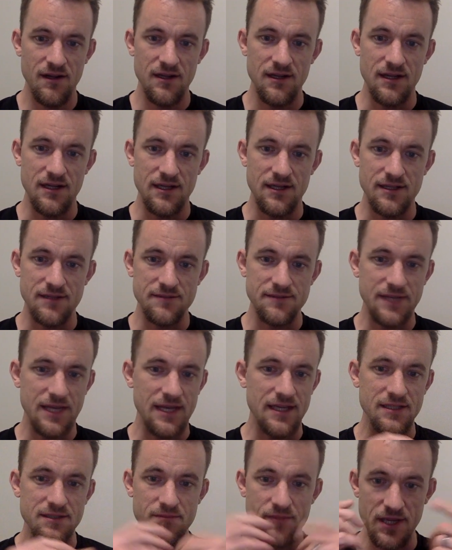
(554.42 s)

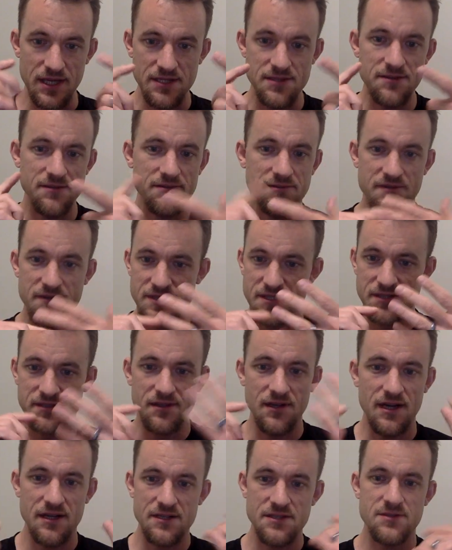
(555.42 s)
That mental,
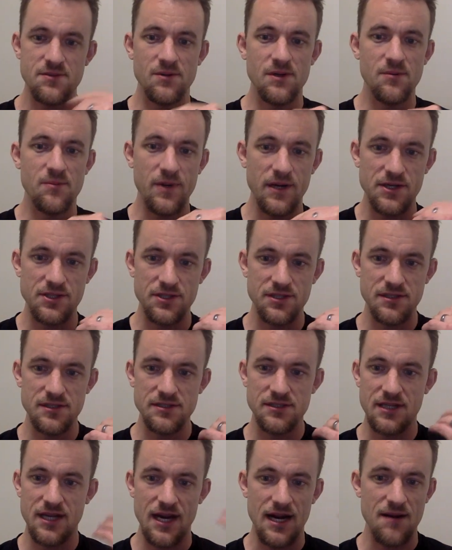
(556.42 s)
physical, auditory picture
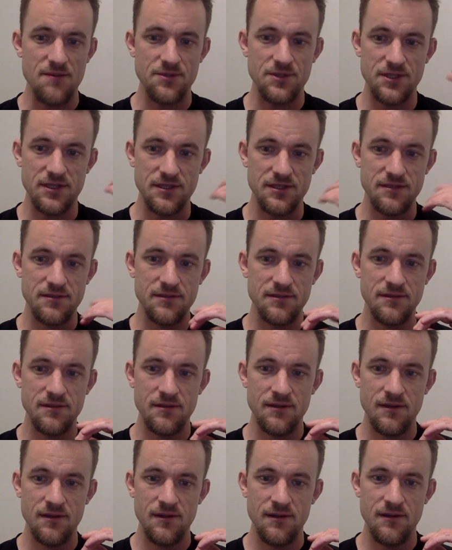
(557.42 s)
is captured,
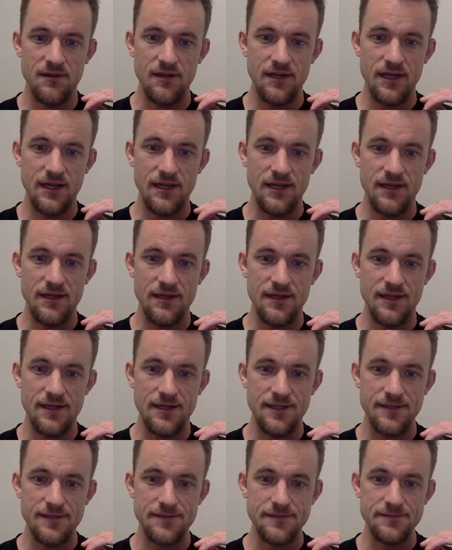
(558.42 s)
and
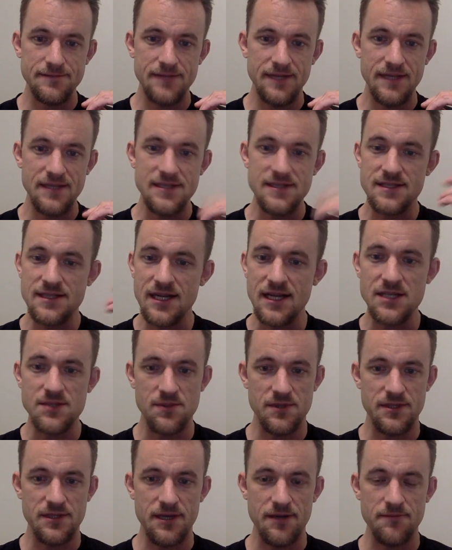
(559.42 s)
it sticks
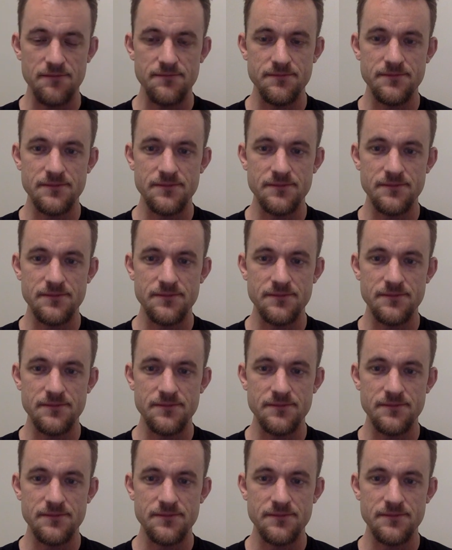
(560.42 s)
with them.